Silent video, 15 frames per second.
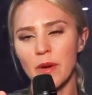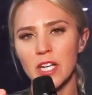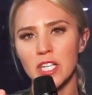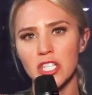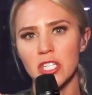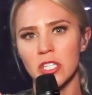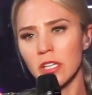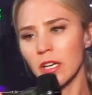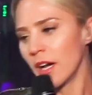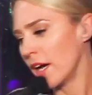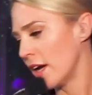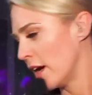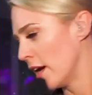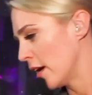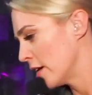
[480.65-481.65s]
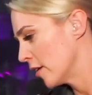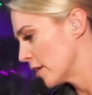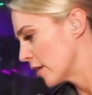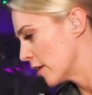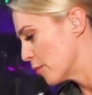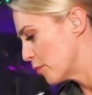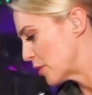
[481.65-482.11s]
that much
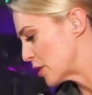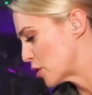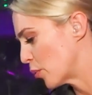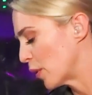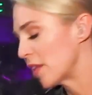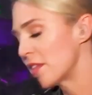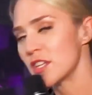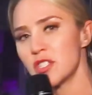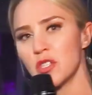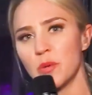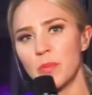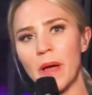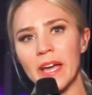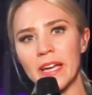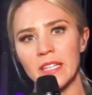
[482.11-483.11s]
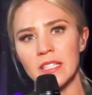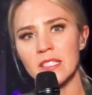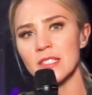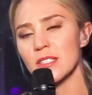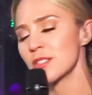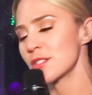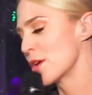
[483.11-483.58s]
uh, between the two
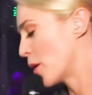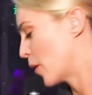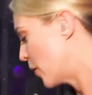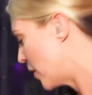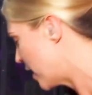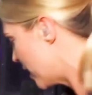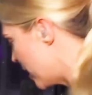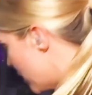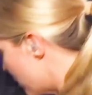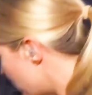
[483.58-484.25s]
panes. So